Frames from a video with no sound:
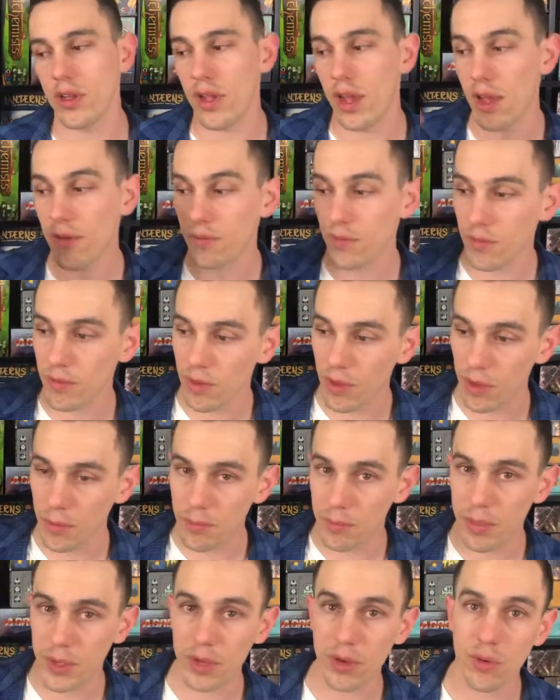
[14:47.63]
You have a
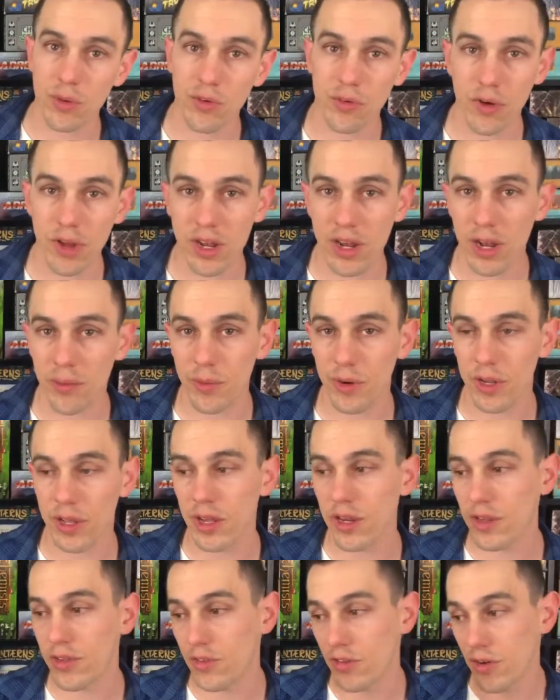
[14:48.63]
big old trade network
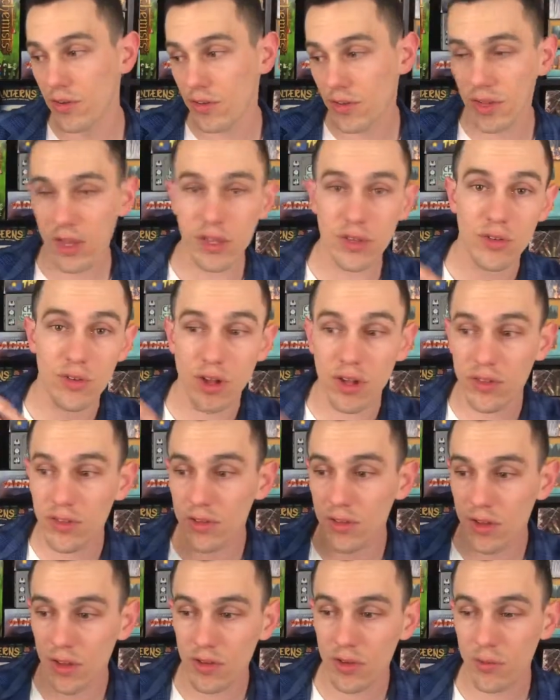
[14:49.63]
and it starts to get you tons
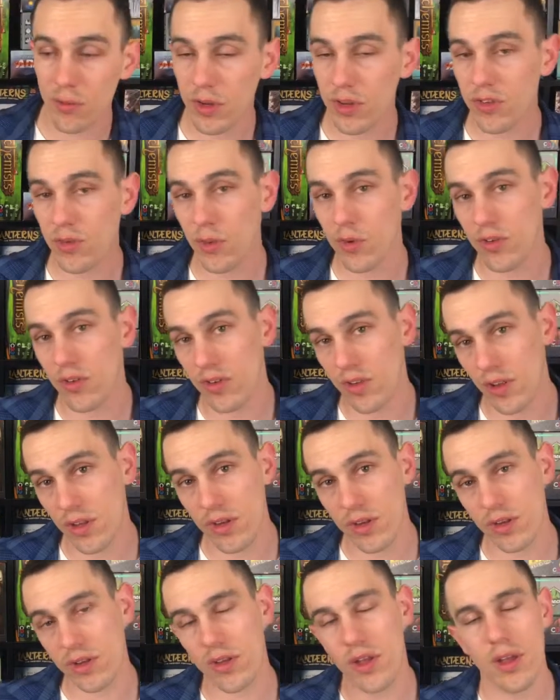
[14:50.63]
and tons of resources, and
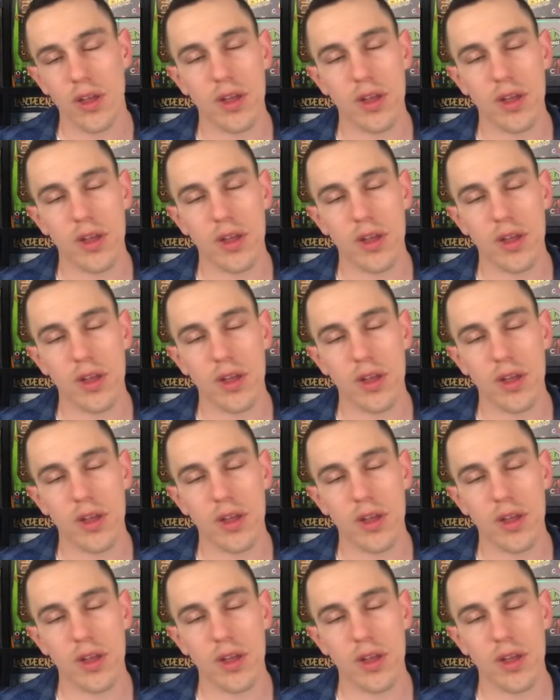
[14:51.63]
then